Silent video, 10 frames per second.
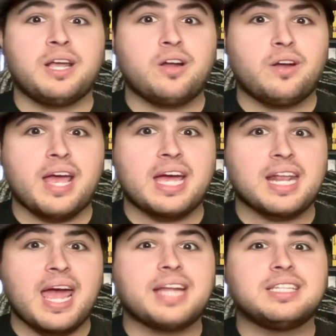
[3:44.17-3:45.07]
on
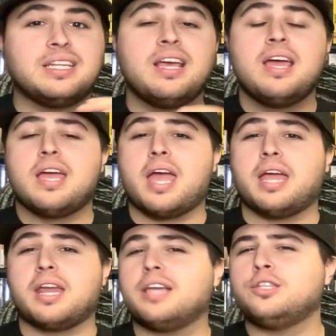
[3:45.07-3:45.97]
At-Aten,
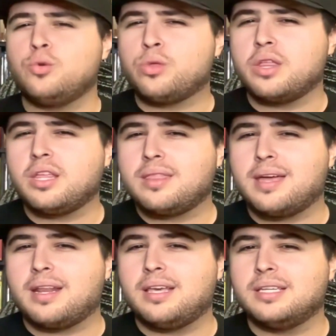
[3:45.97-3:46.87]
and I do think
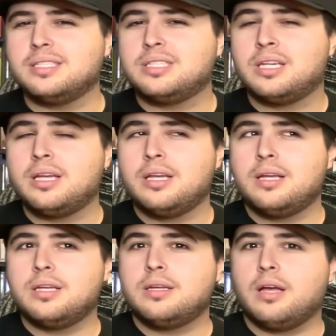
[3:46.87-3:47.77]
that his
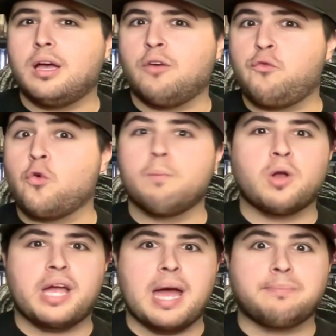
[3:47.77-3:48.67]
former
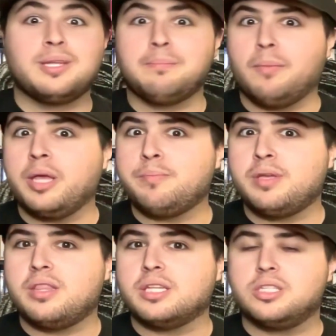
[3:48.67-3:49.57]
captain might
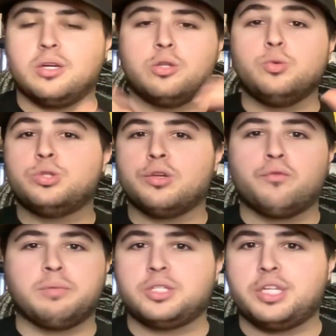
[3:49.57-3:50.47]
be this elusive,
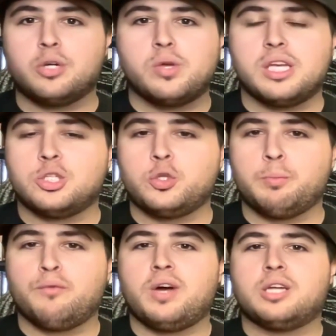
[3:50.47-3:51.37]
mysterious
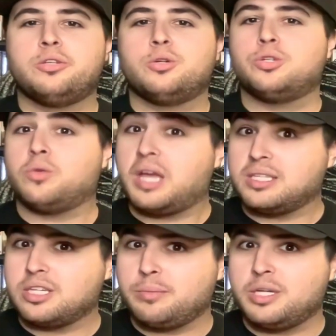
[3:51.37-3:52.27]
supervisor, so
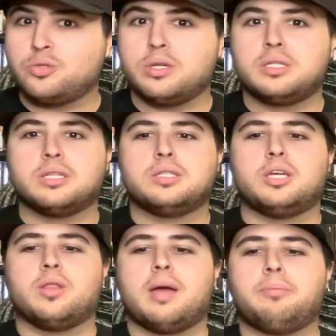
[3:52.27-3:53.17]
that's going to be interesting to see
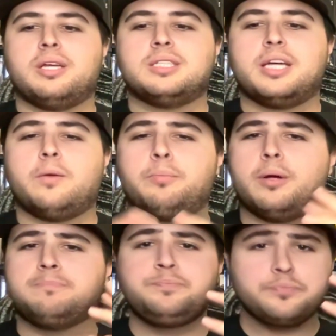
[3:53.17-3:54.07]
how that plays out.
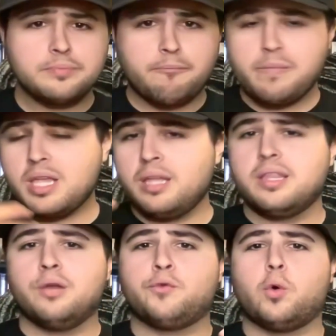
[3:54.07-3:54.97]
And
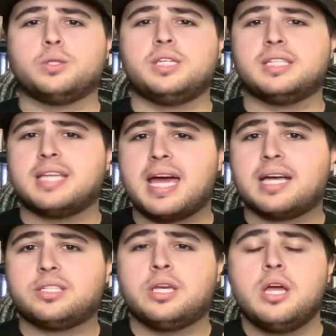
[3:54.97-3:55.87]
then, of course, he
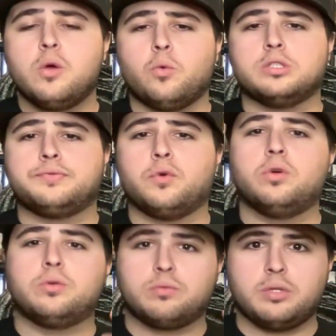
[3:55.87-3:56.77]
attacks once
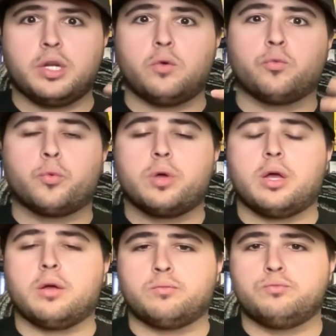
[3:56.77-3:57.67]
Fern,
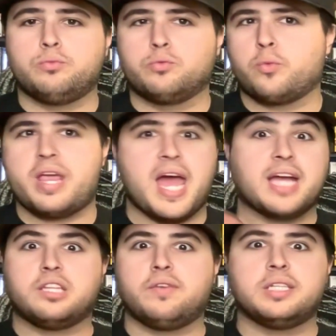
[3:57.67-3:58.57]

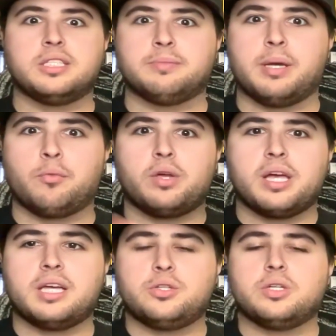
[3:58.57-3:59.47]
reactivates his memory, I
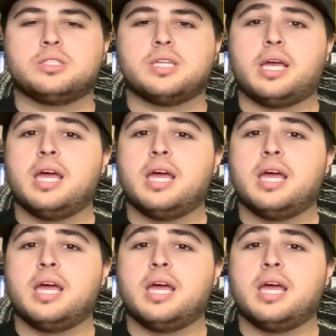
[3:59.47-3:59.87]
guess you could say,